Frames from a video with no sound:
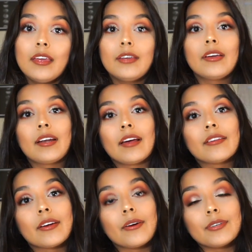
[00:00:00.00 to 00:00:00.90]
You can
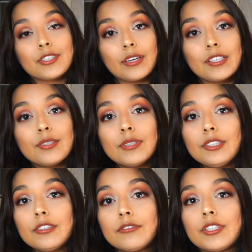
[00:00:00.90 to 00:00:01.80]
either go straight to a
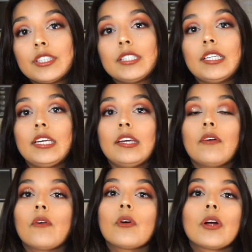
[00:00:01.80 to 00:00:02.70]
university
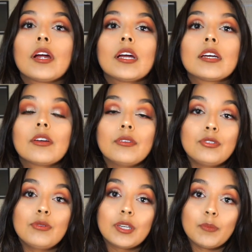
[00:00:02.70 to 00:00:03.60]
or go
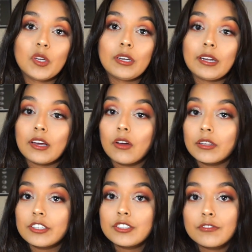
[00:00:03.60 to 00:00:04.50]
to a community
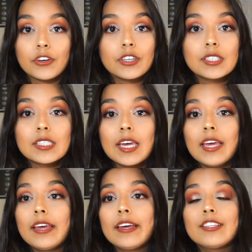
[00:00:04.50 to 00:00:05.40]
college first.
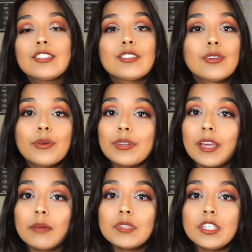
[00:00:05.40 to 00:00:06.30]
It's
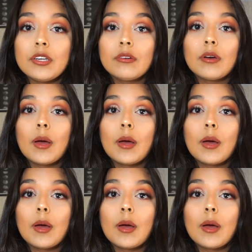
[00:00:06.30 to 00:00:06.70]
totally up to you.